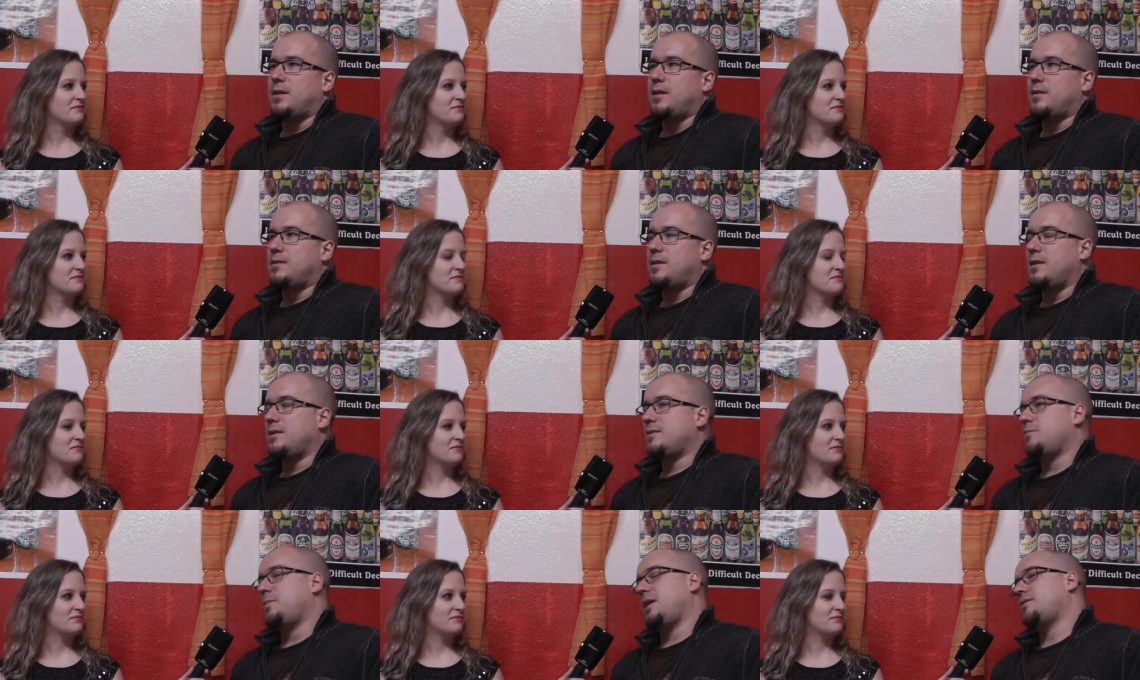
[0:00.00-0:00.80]
Speaker 1: it,
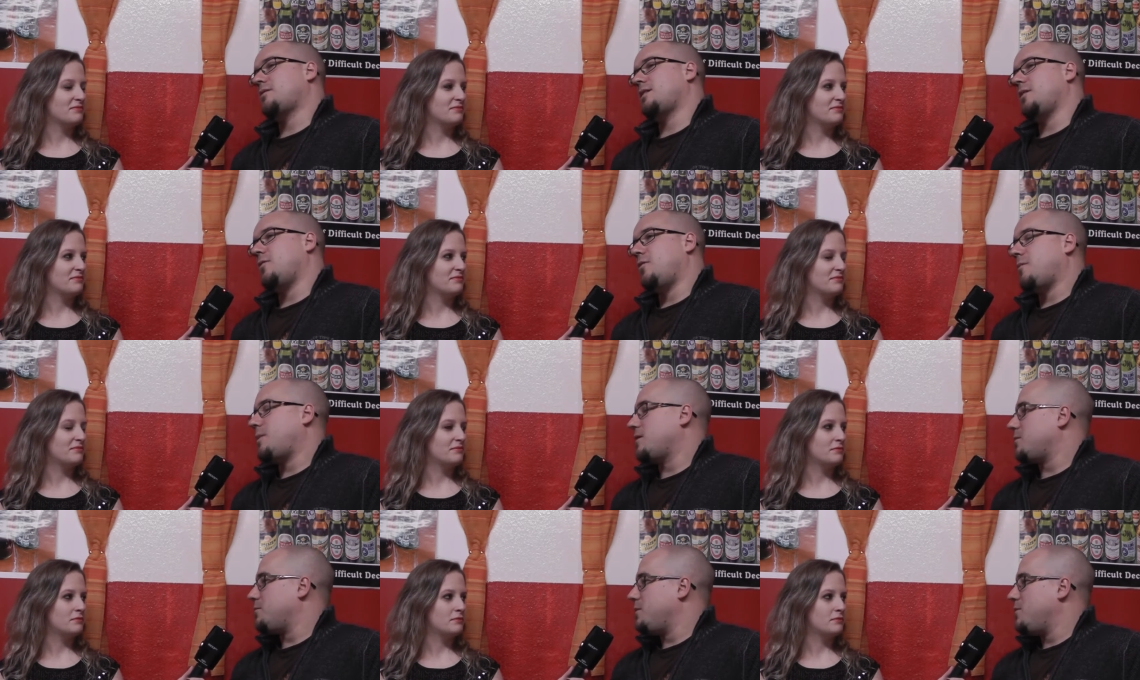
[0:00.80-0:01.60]
it's basically all
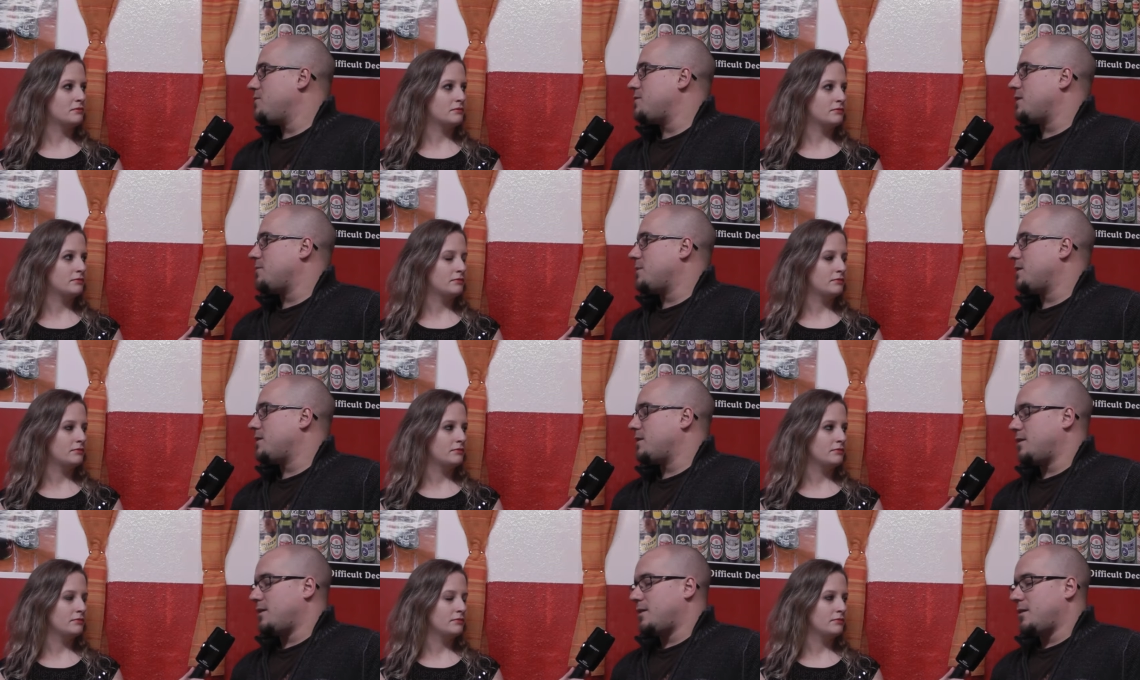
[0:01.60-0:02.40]
about the music,
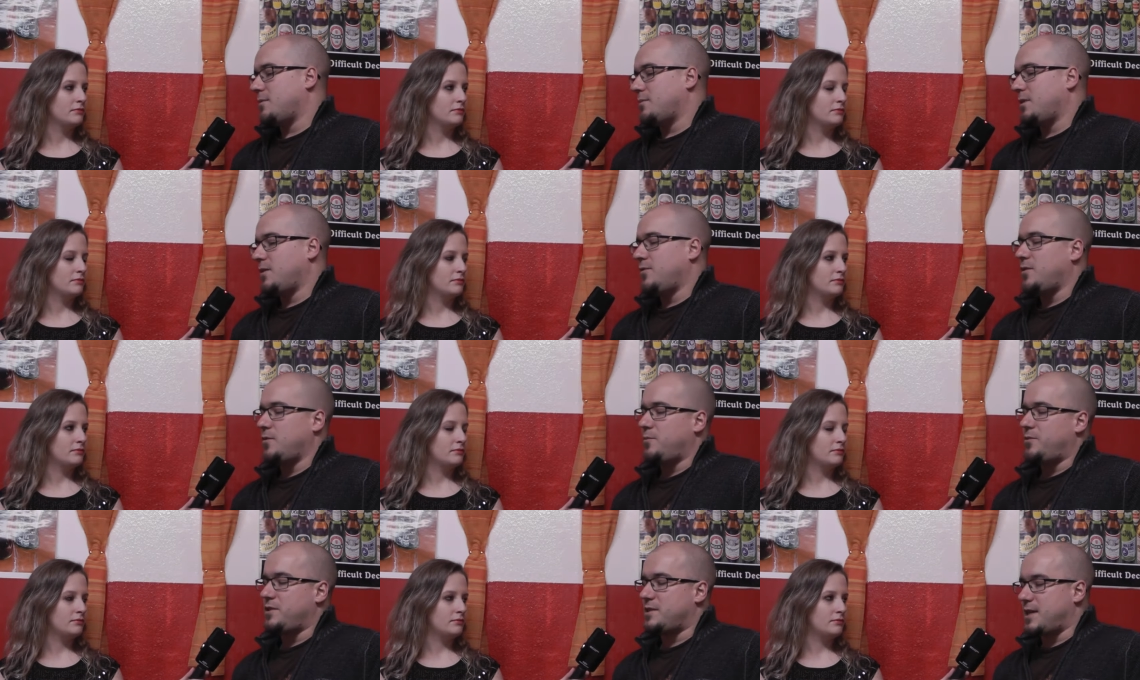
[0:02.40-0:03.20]
but um, if
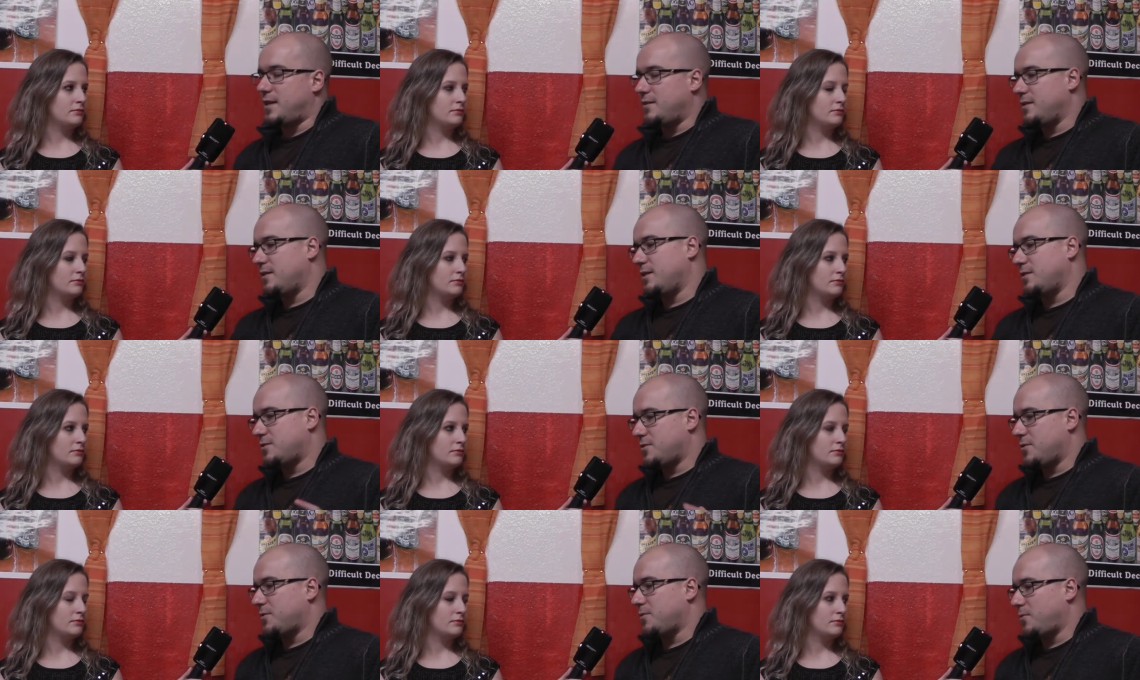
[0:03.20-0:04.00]
you present it in a
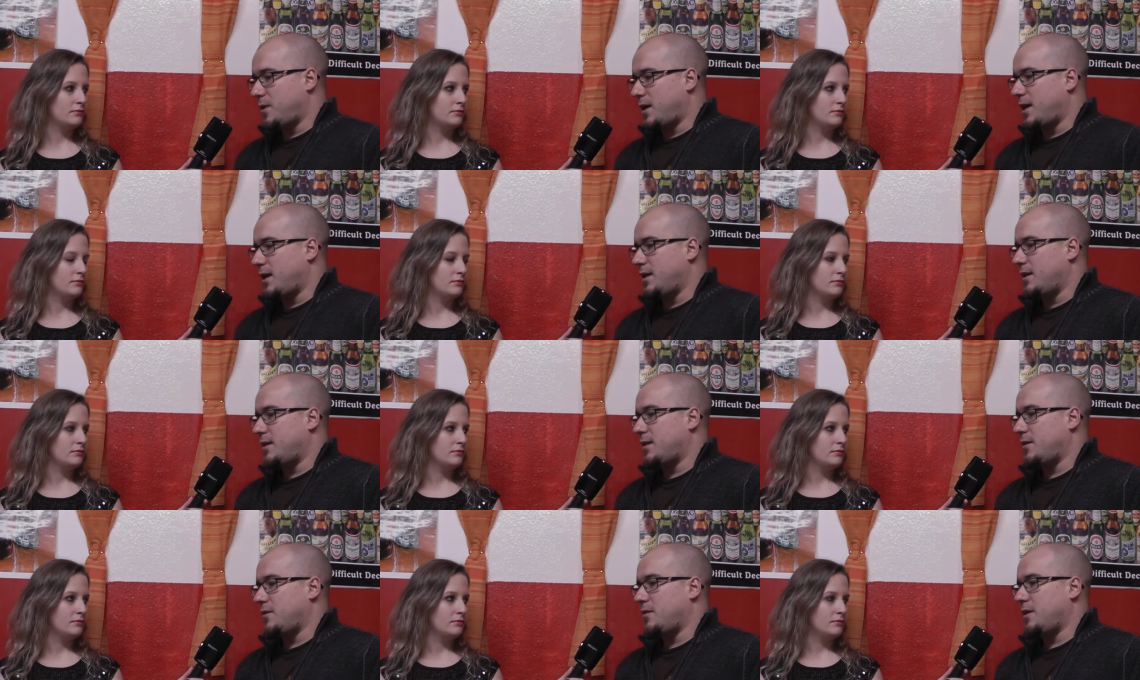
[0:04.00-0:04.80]
certain way,
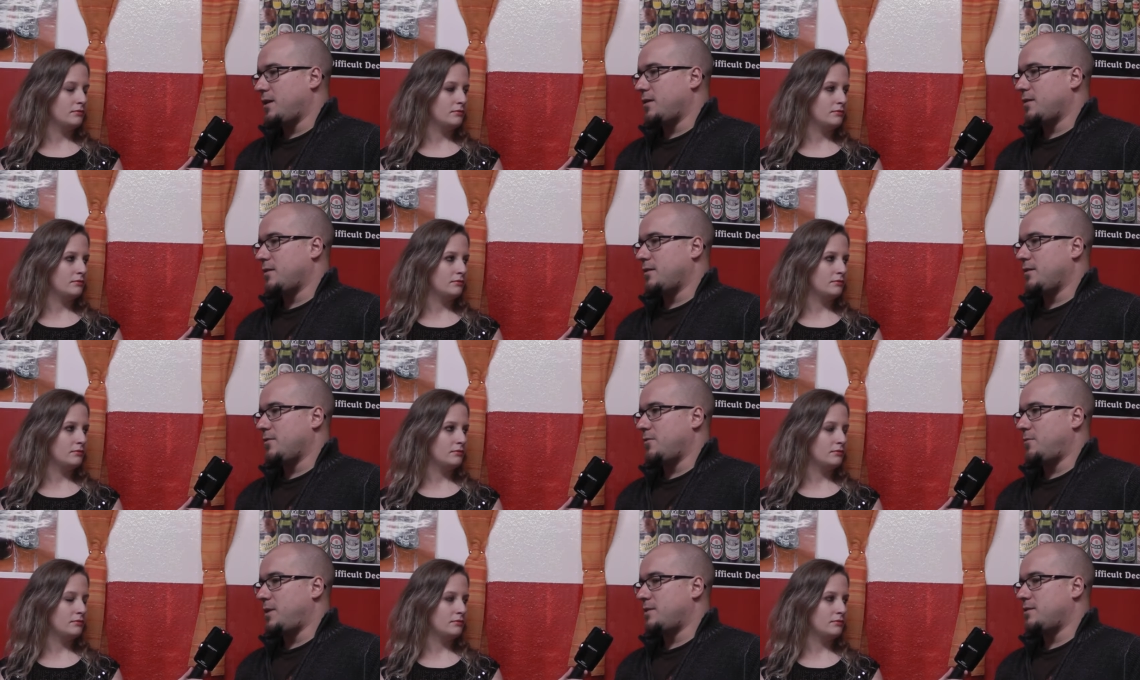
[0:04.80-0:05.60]
then I think
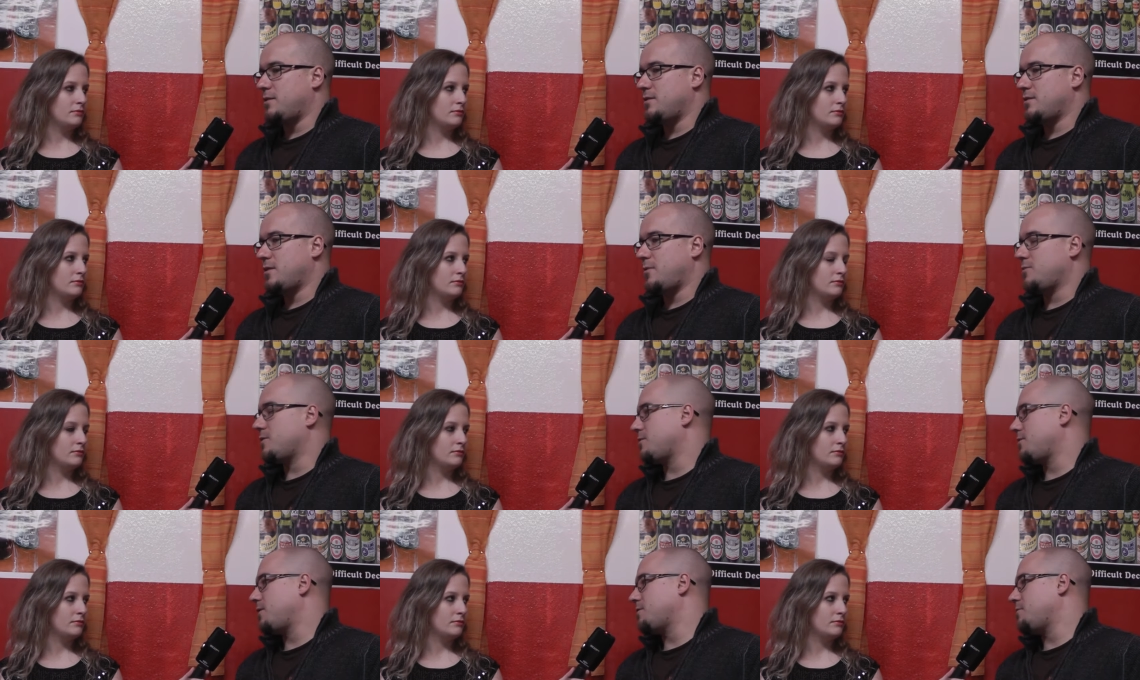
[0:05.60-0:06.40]
your message comes
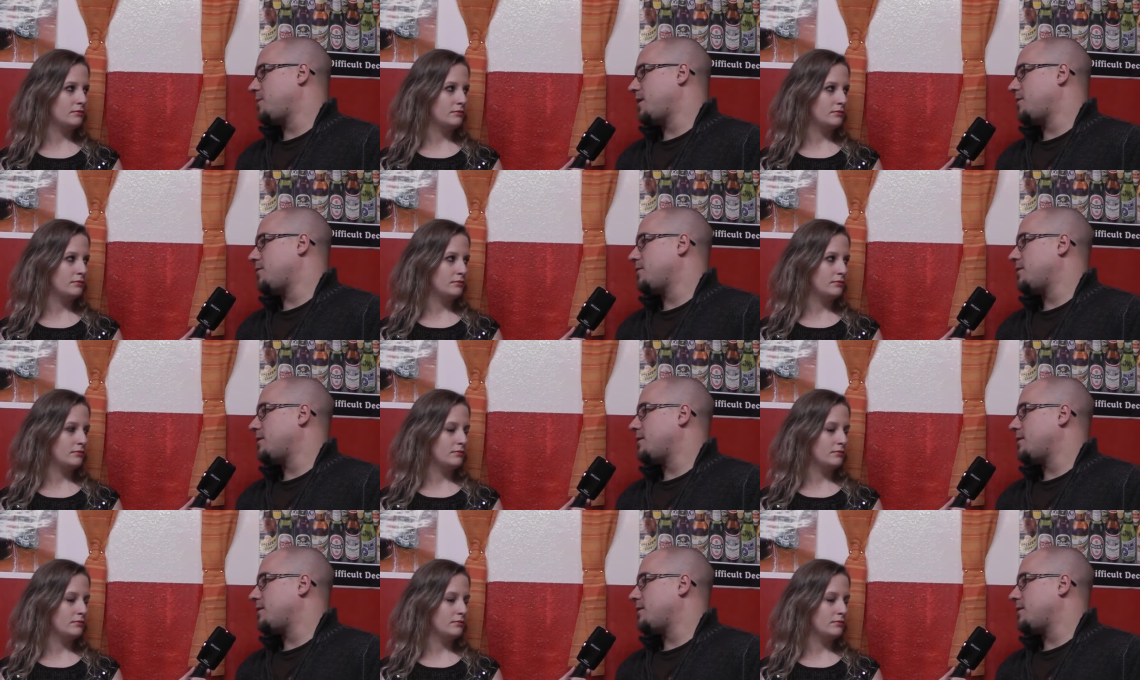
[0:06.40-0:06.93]
across better.